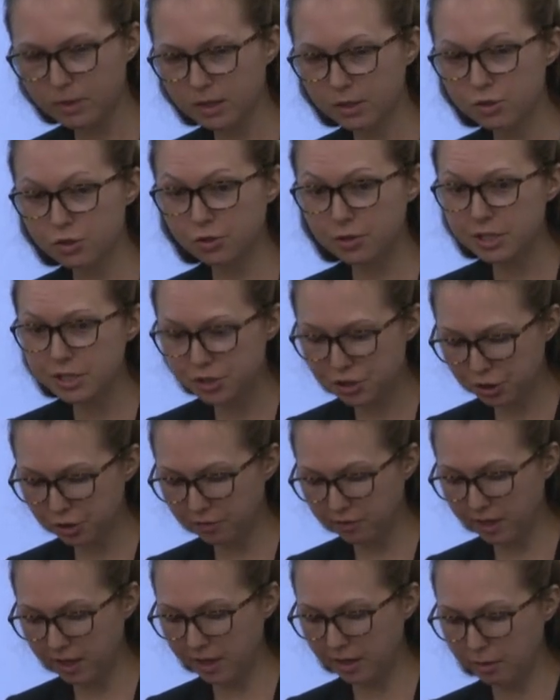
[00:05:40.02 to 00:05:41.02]
So this
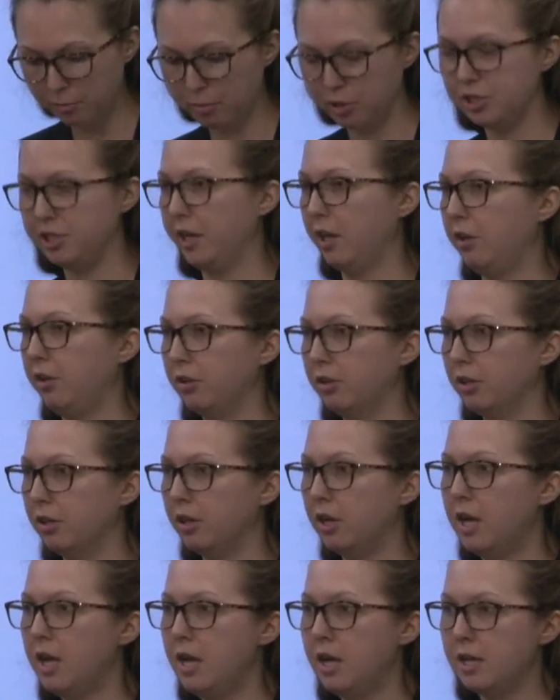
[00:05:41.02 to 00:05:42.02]
survey in
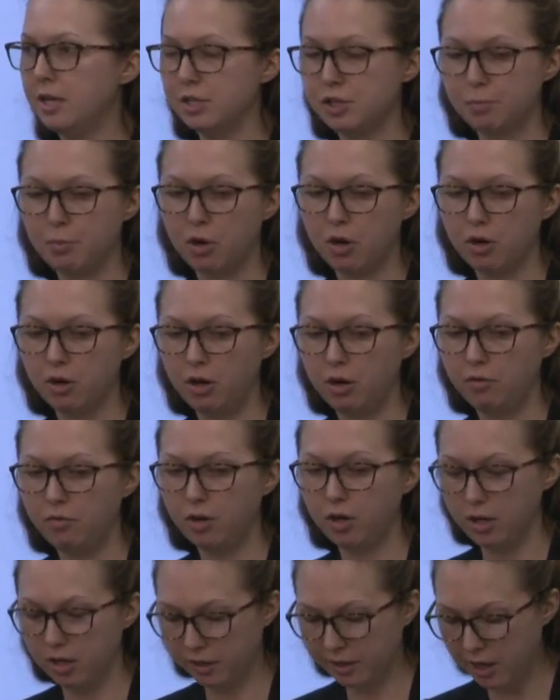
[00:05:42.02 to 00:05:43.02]
particular is part of
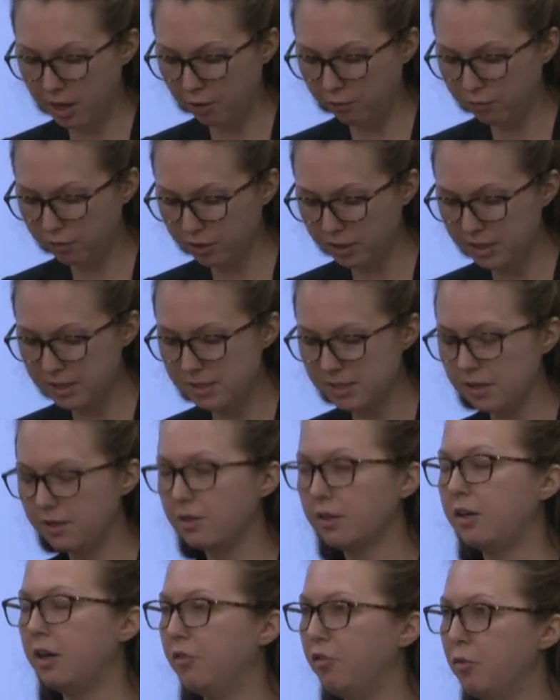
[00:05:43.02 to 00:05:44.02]
our Californians in
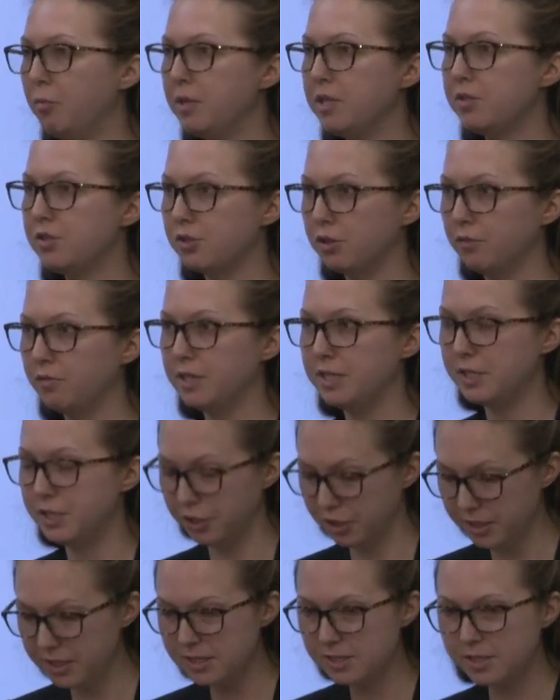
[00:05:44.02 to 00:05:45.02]
the Government survey
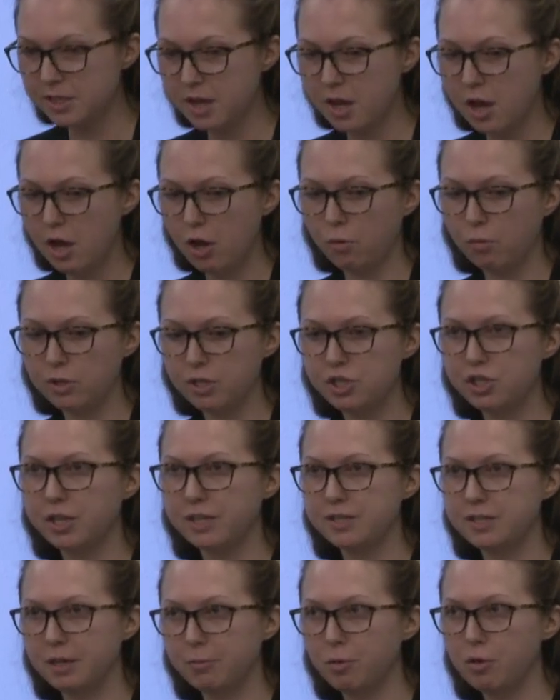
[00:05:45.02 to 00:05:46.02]
series, which,
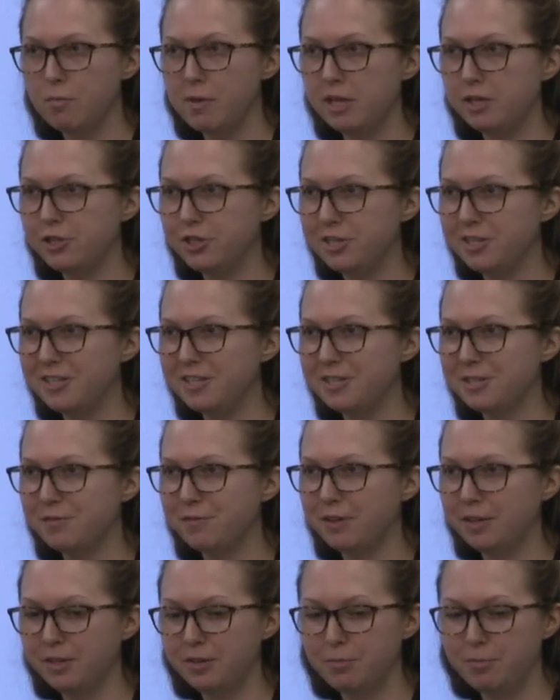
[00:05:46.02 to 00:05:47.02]
as Deborah mentioned, is
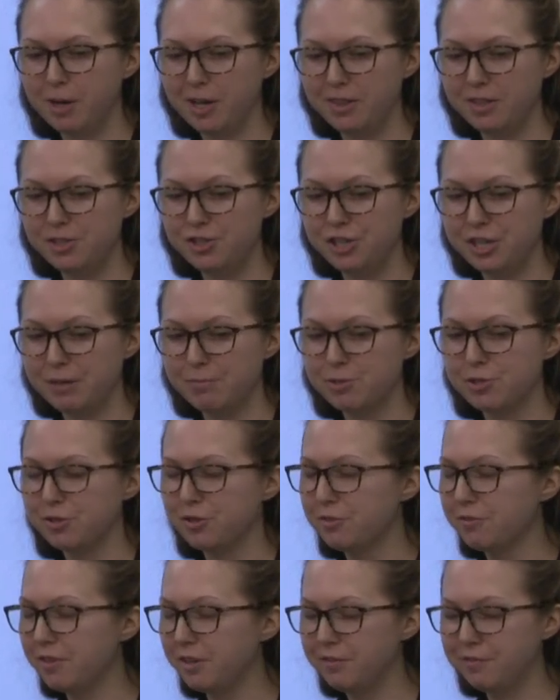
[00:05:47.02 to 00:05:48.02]
funded by the James
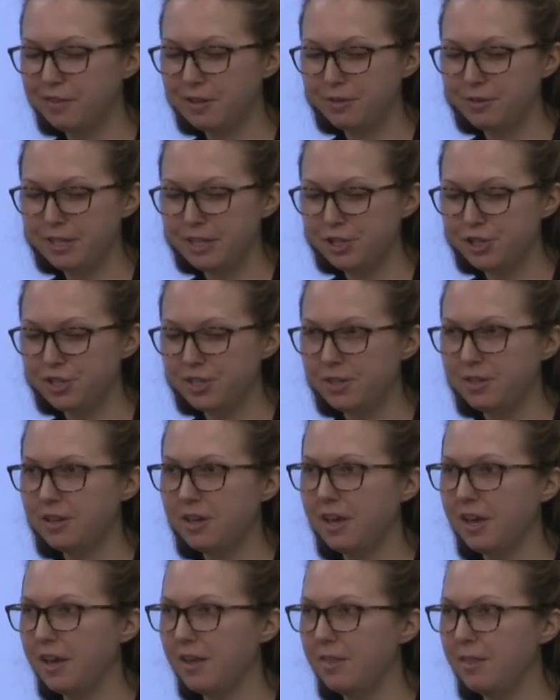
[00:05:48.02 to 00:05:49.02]
Irvine Foundation
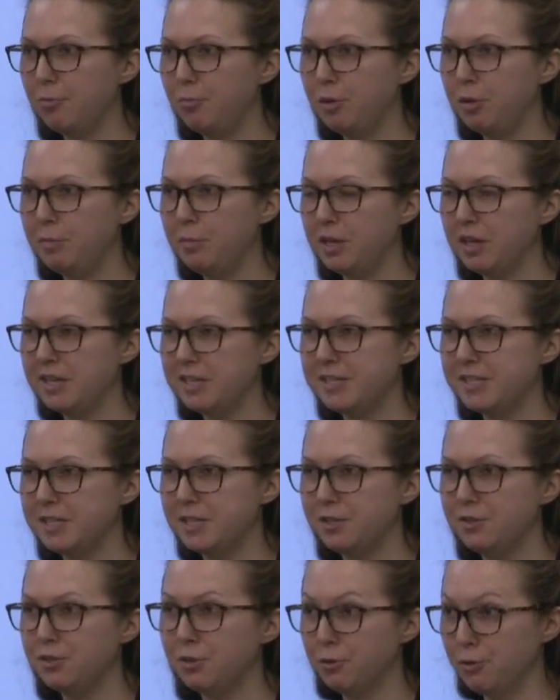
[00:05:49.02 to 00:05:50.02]
and the P P I C
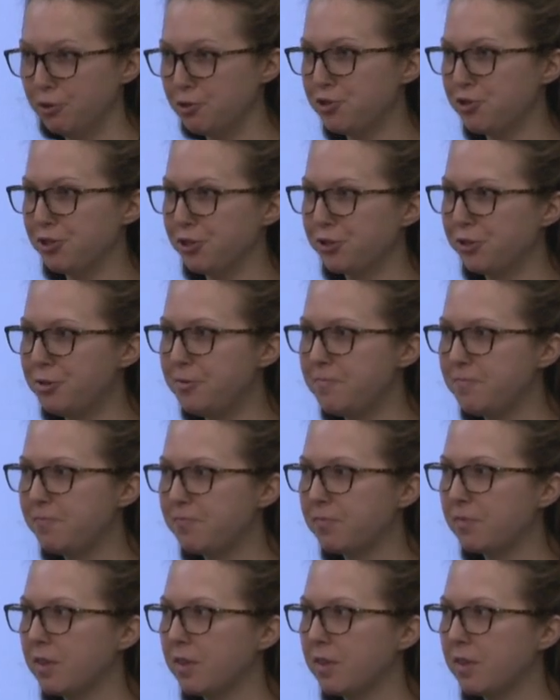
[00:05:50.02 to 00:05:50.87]
Donor Circle.